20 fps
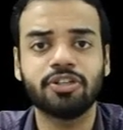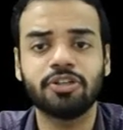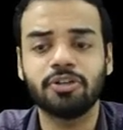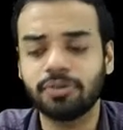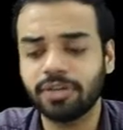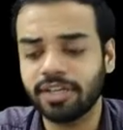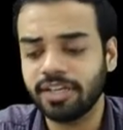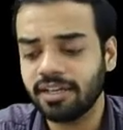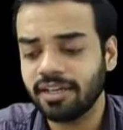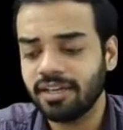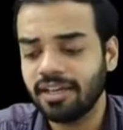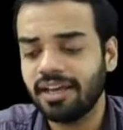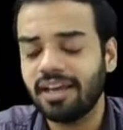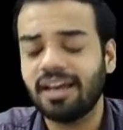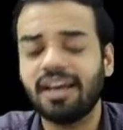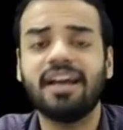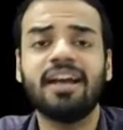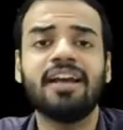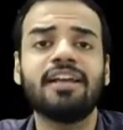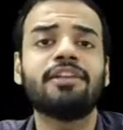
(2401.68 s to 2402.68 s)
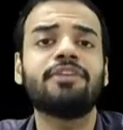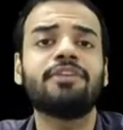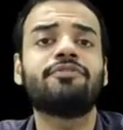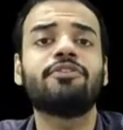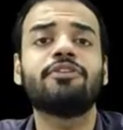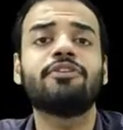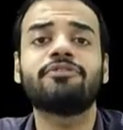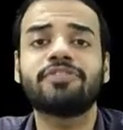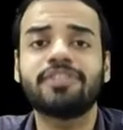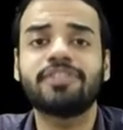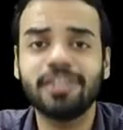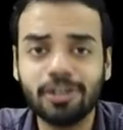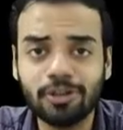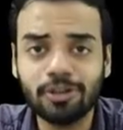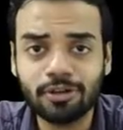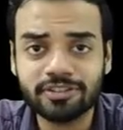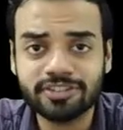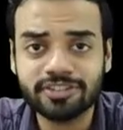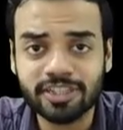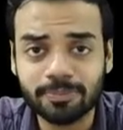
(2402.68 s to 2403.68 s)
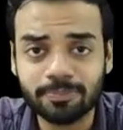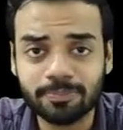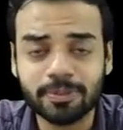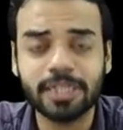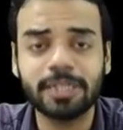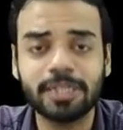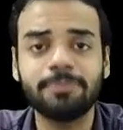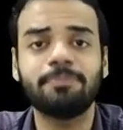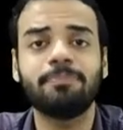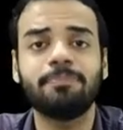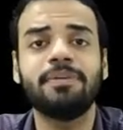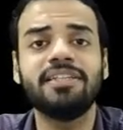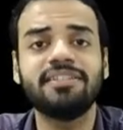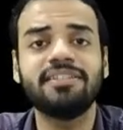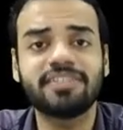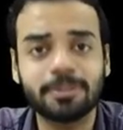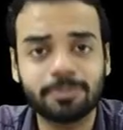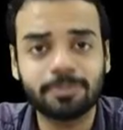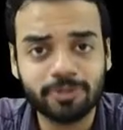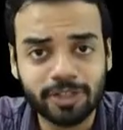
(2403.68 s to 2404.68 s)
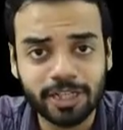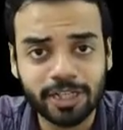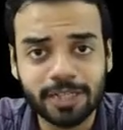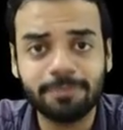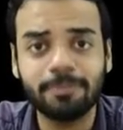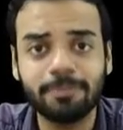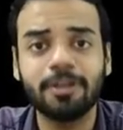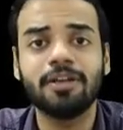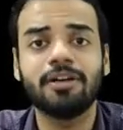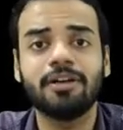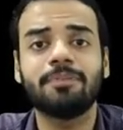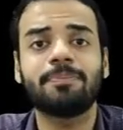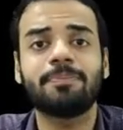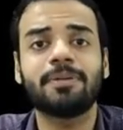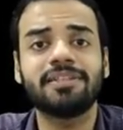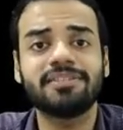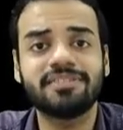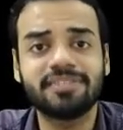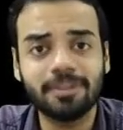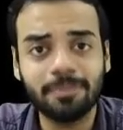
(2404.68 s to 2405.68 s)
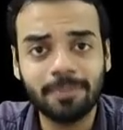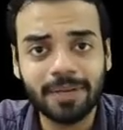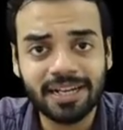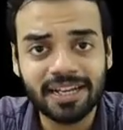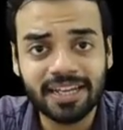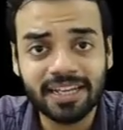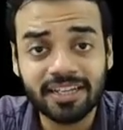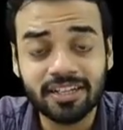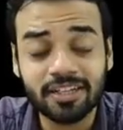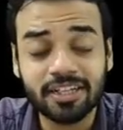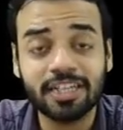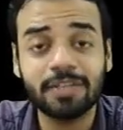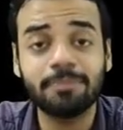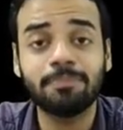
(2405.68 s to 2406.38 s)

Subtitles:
Okay, and if you have still not subscribed, please subscribe, press the bell icon, and